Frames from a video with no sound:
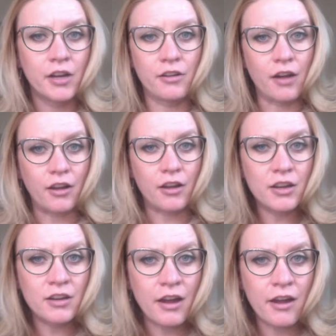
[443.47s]
You're not good
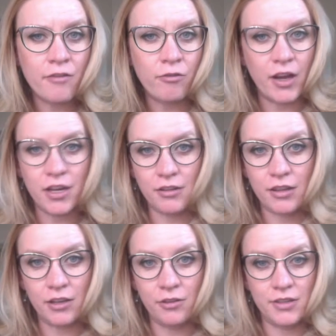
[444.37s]
enough. Why do you
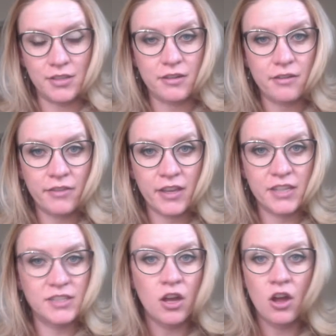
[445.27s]
think you deserve
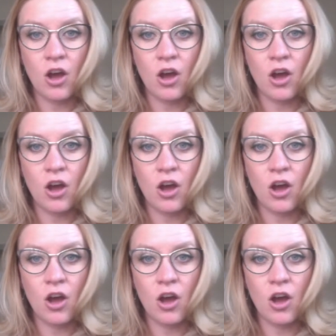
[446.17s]
this?